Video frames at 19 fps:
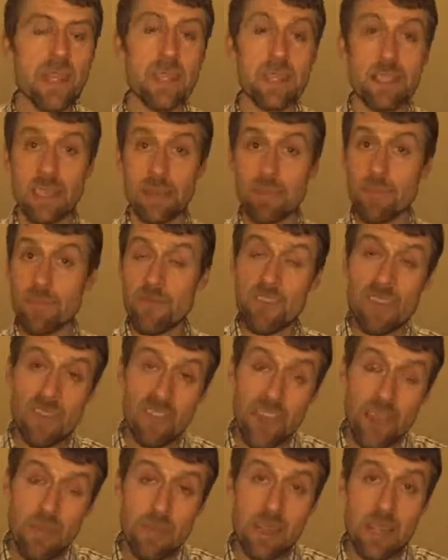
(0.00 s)
The
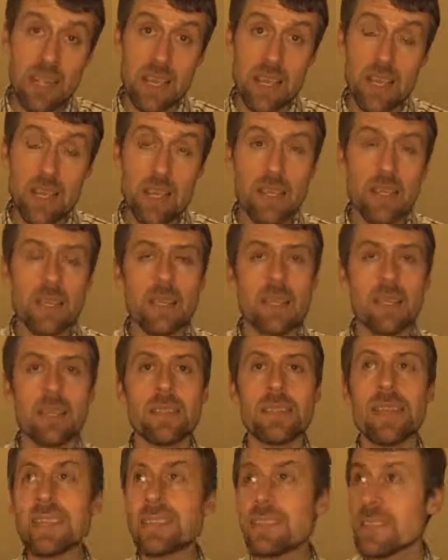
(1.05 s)
family,
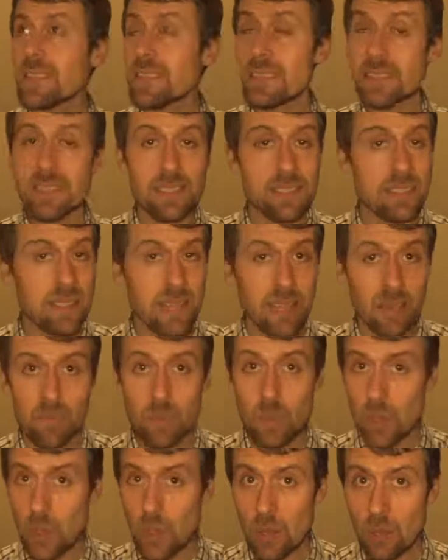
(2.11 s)
that is the same
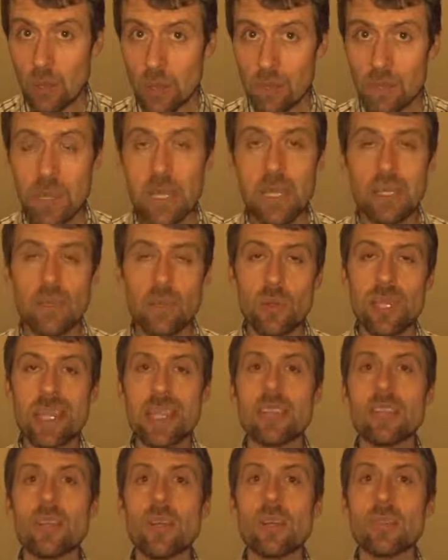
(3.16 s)
problem. You
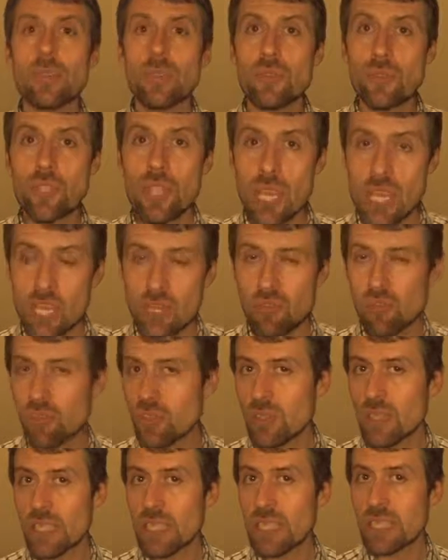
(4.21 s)
cannot change
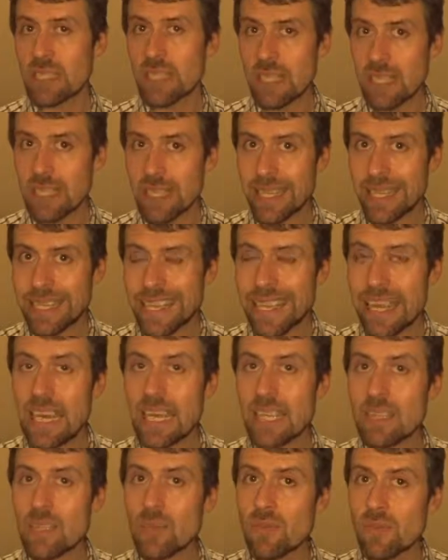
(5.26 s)
the
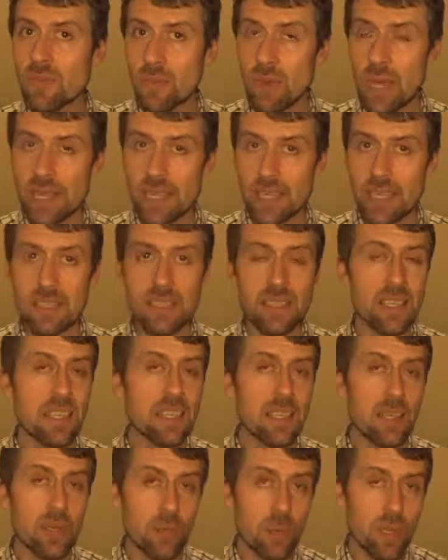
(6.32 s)
kind of market in
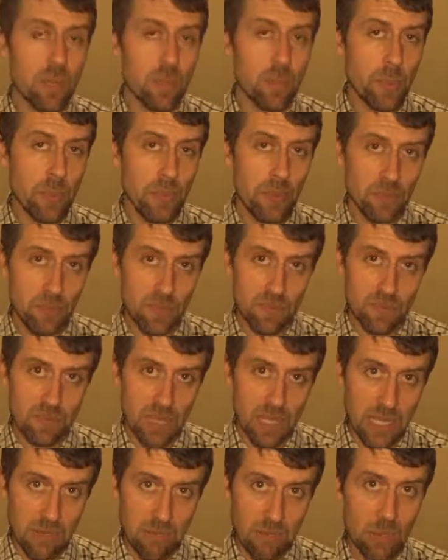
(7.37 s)
a quick period of
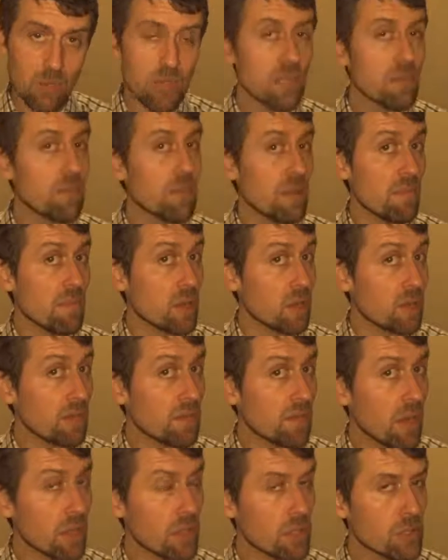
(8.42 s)
time. You can be more
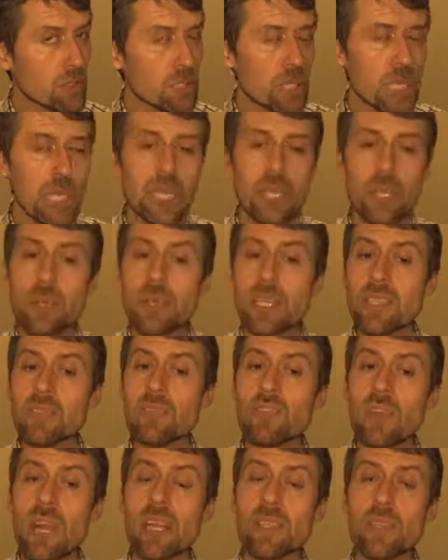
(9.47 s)
focused, you can
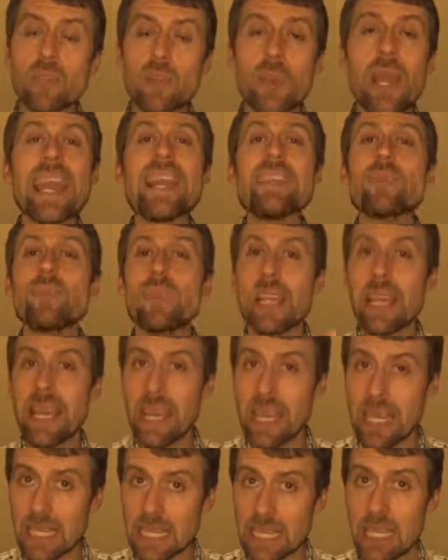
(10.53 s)
try to
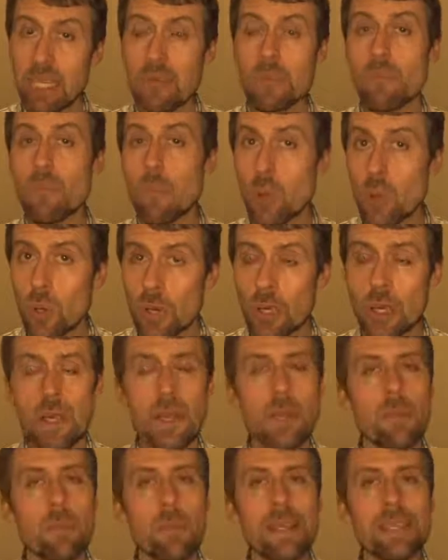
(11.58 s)
educate more,
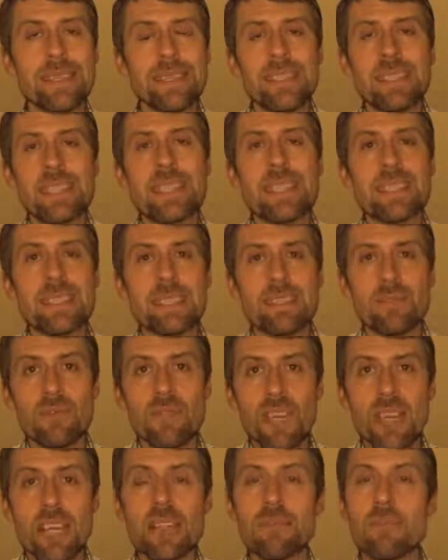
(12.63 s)
but it's
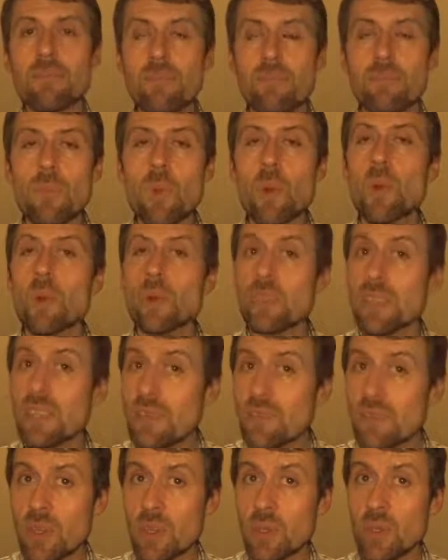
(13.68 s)
really more
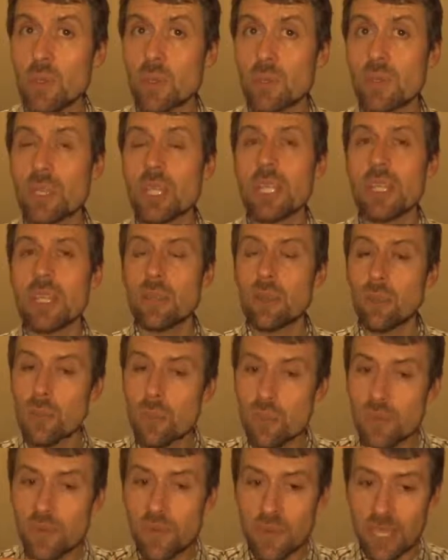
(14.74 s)
difficult to
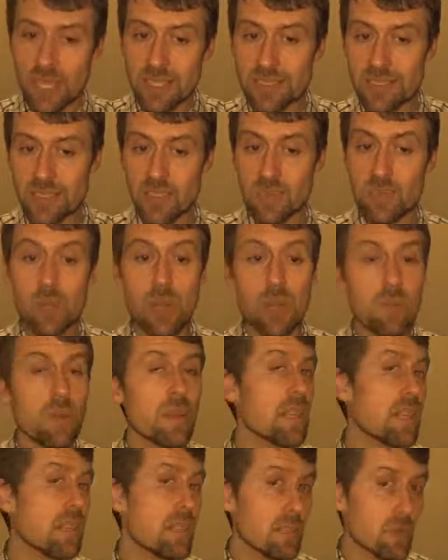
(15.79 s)
fix this problem
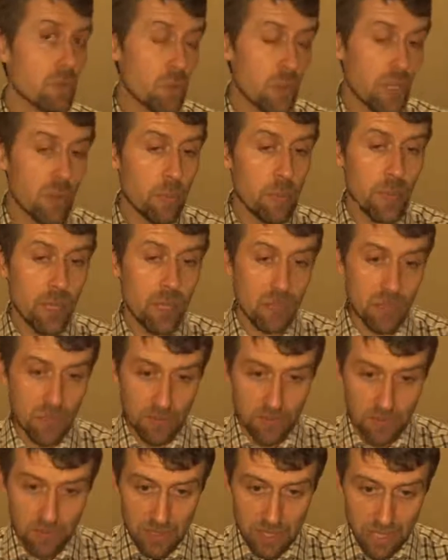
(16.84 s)
in a quick period
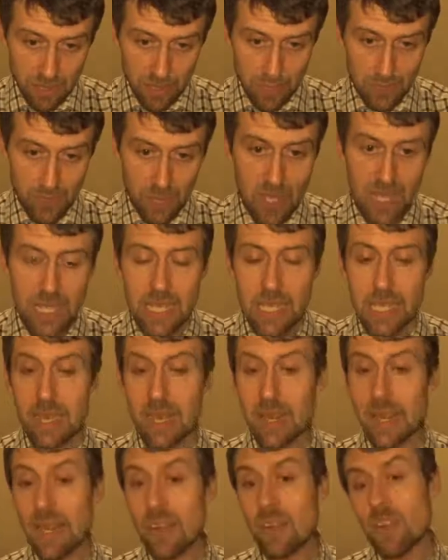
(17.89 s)
of time.
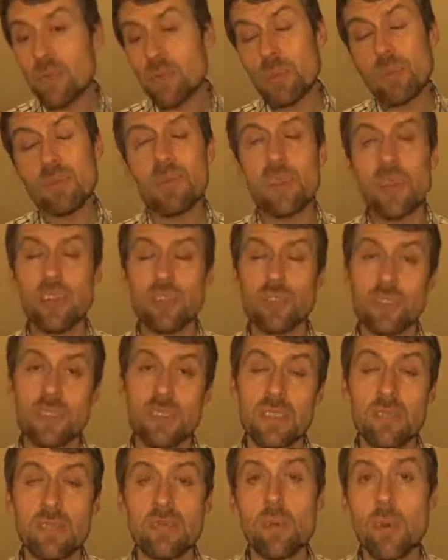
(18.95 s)
Lack of
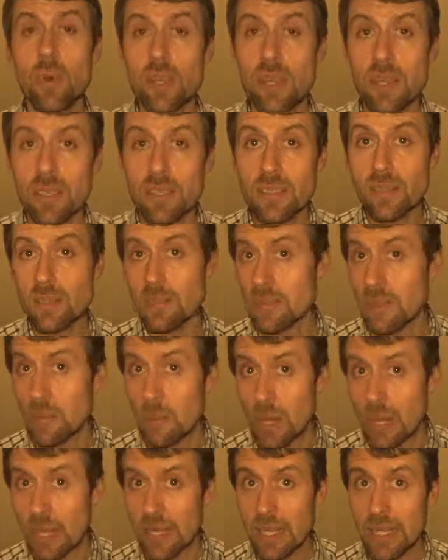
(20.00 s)
professional workers on the
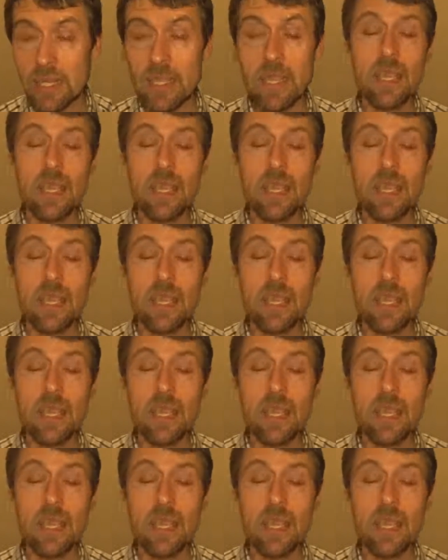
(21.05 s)
market.